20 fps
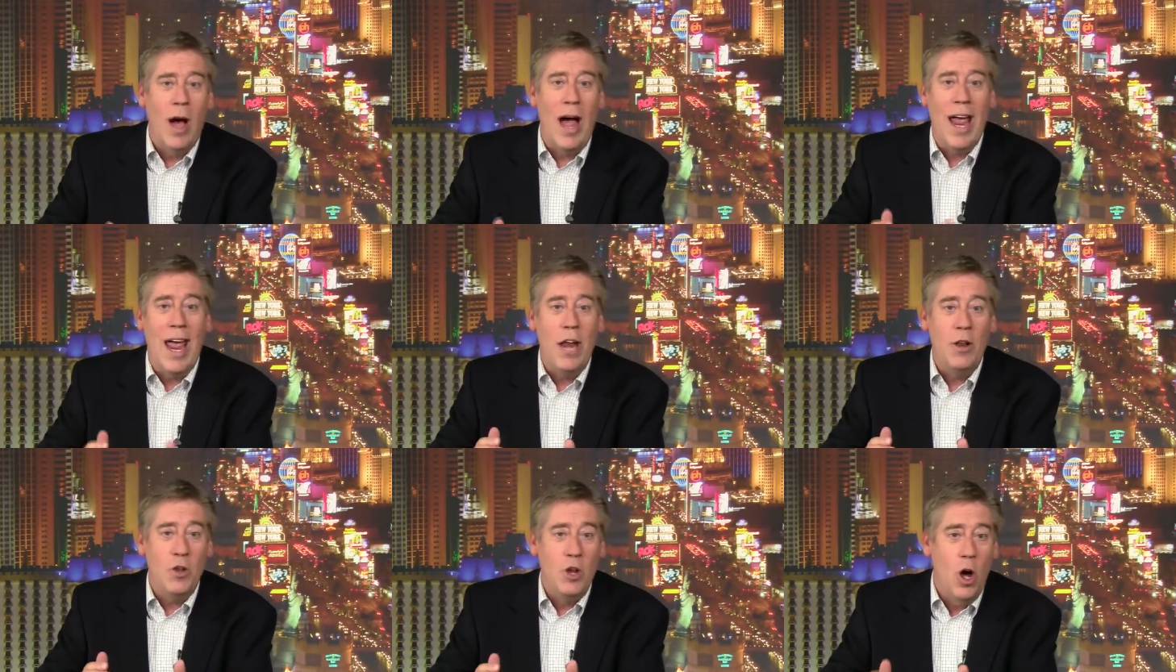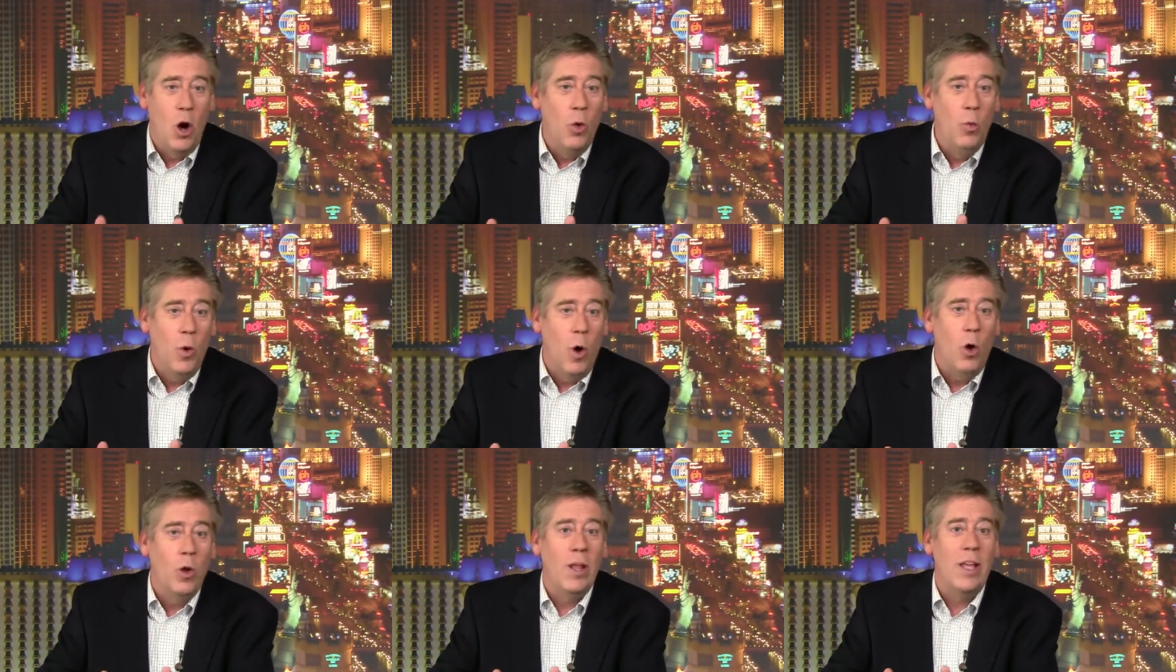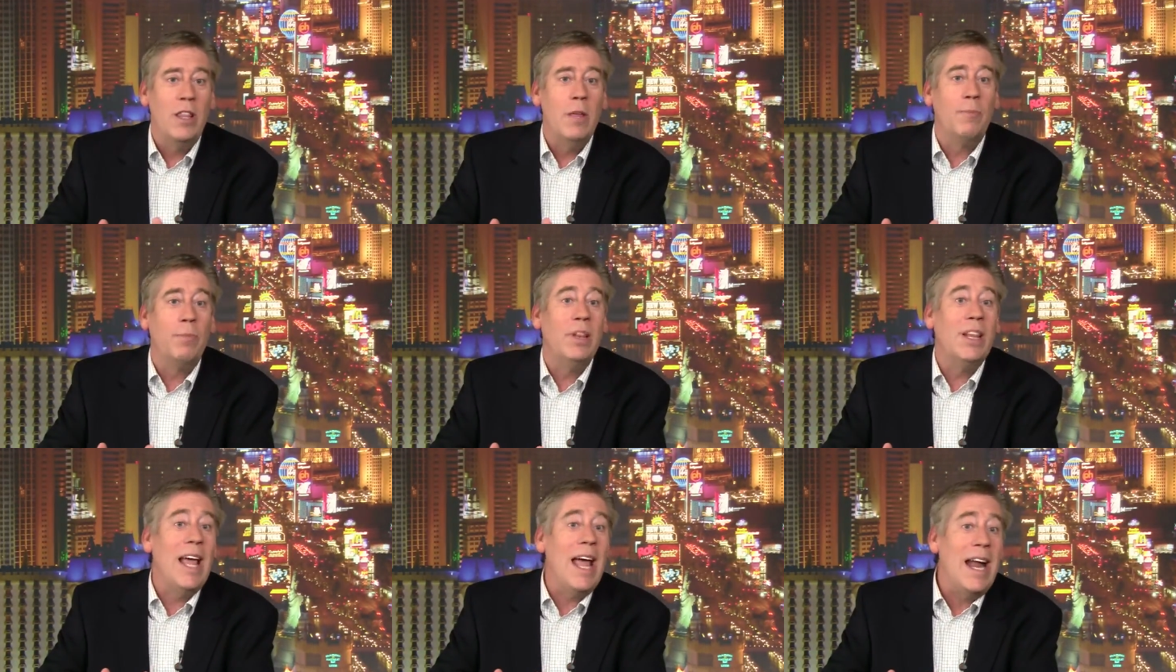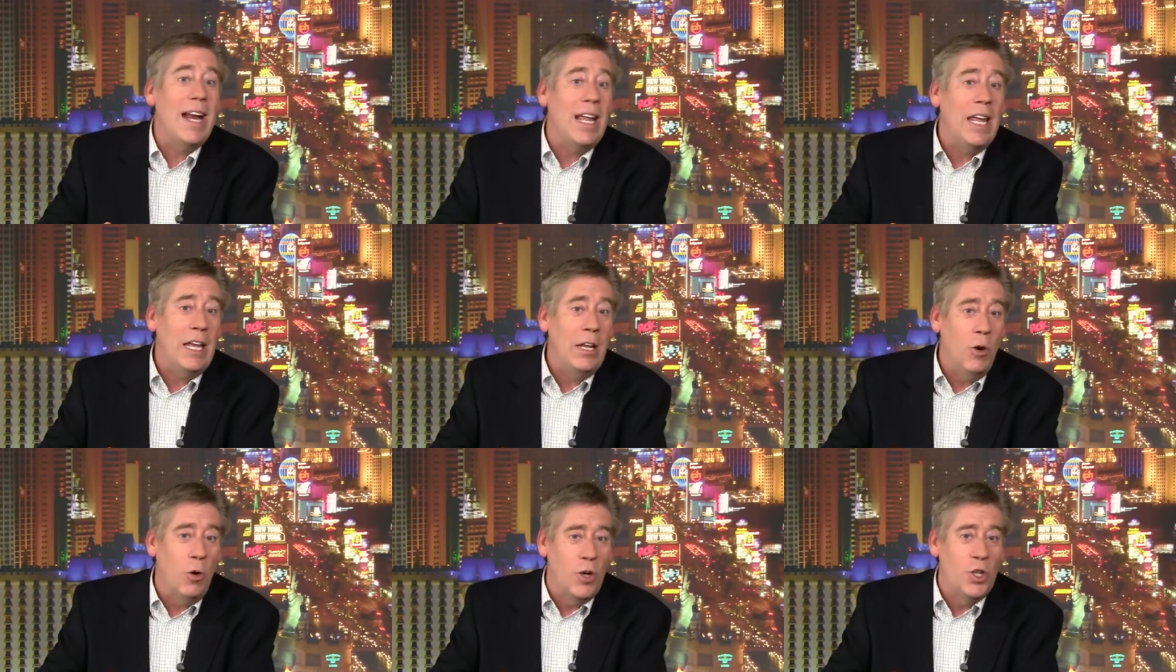I had no role in the
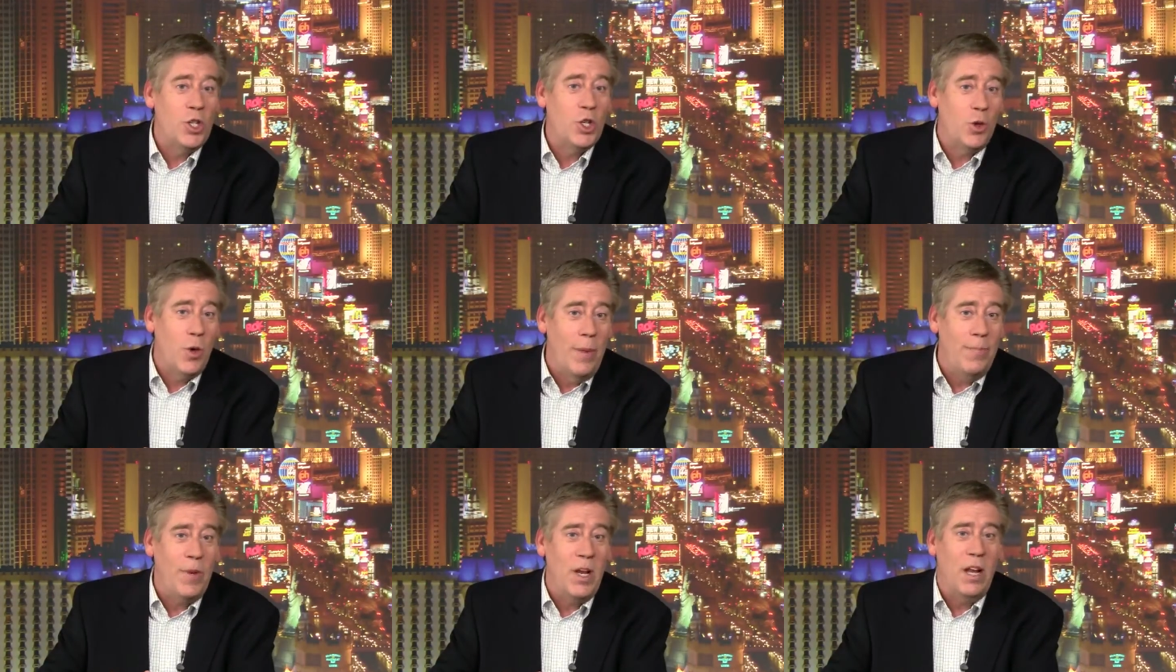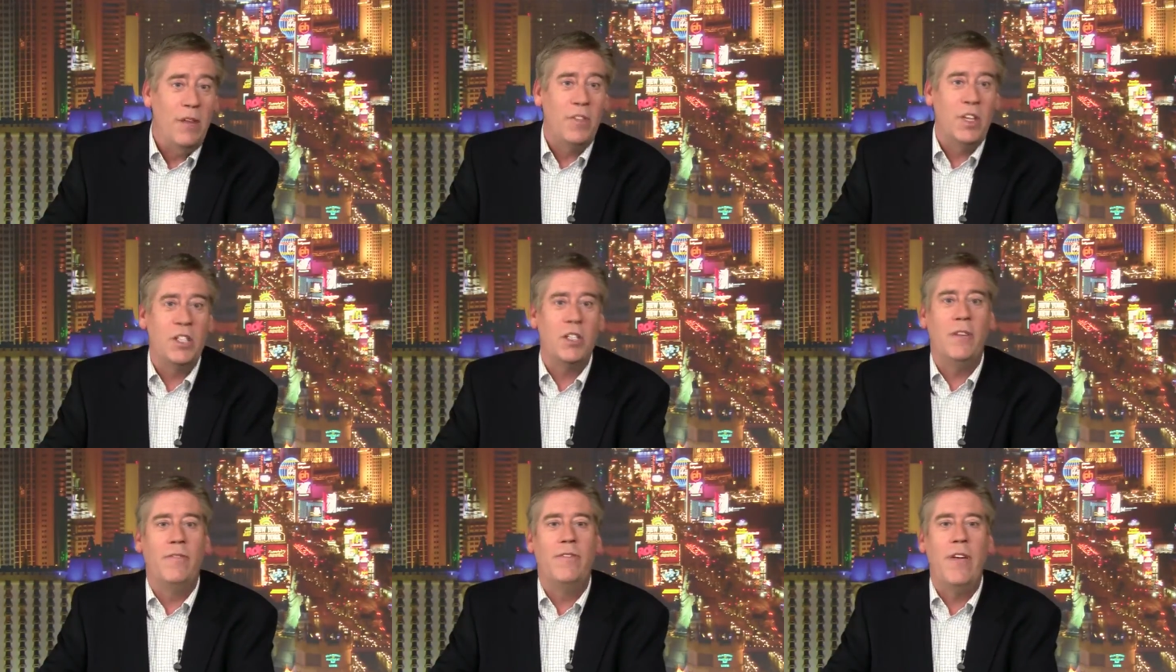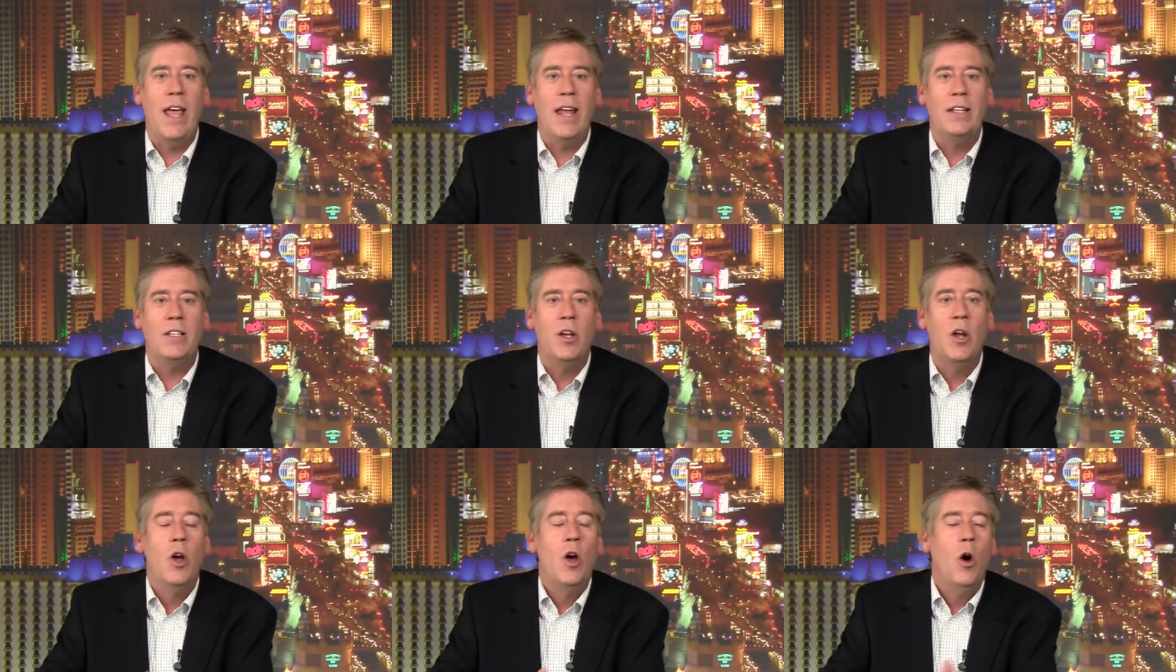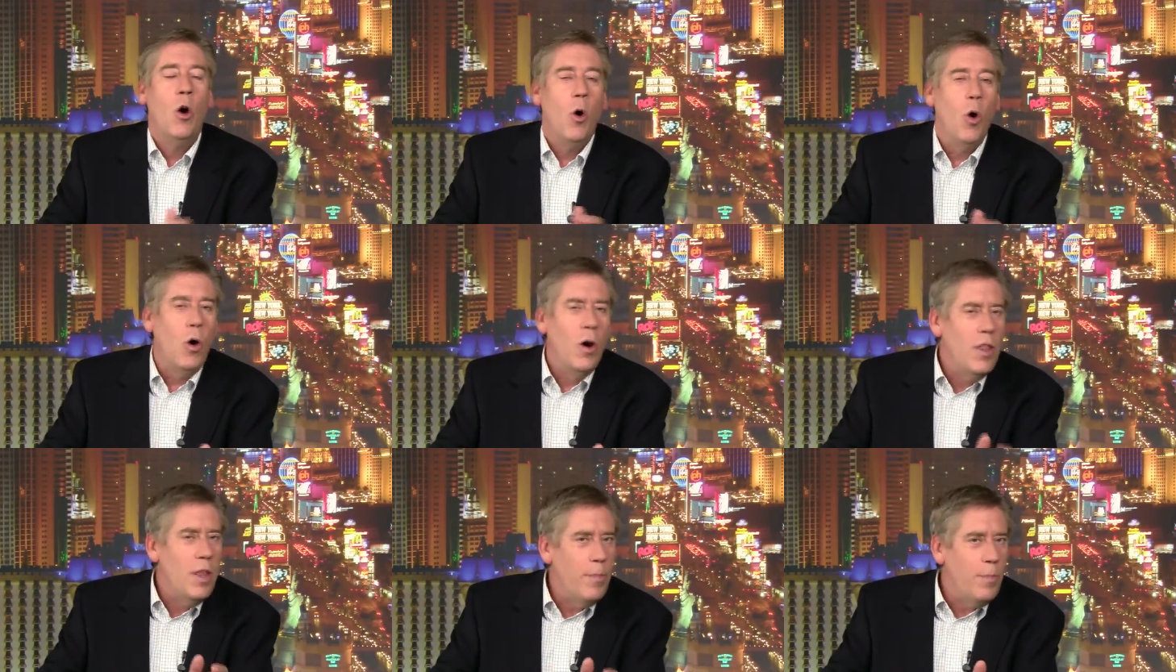planning or scripting of this event
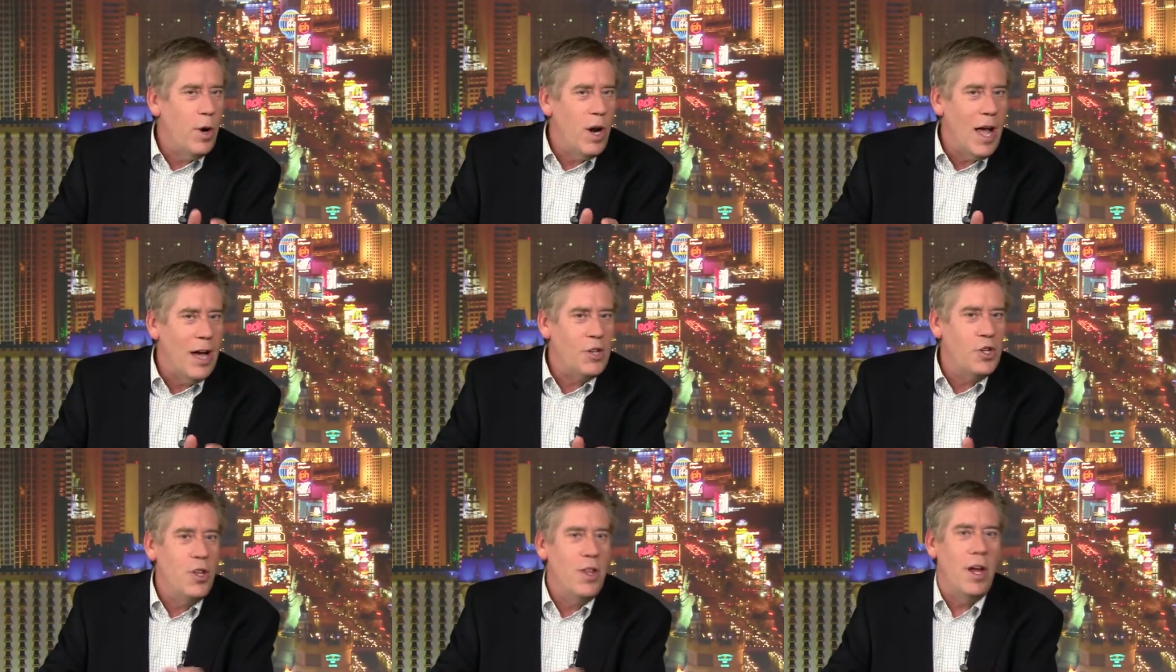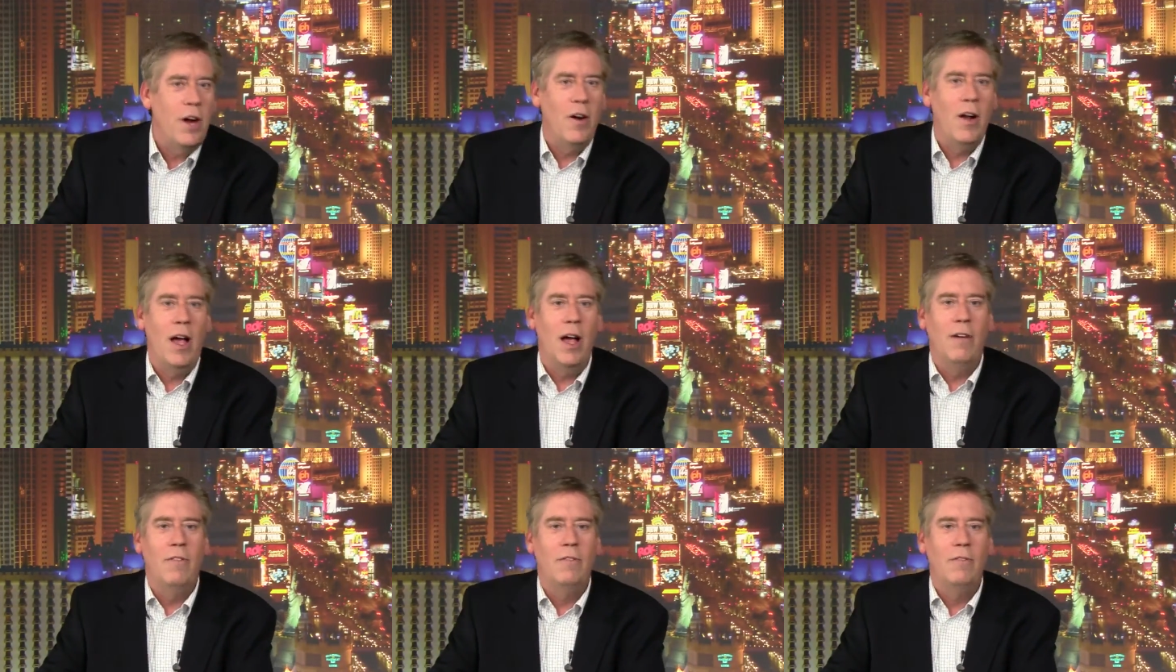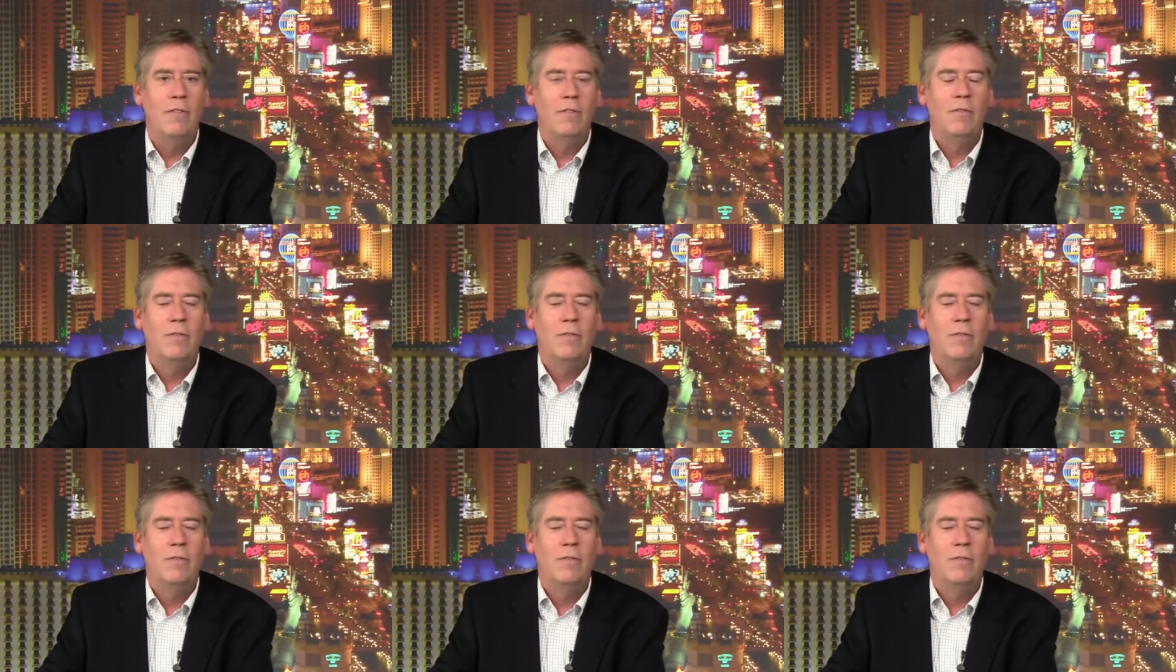or in the production thereof.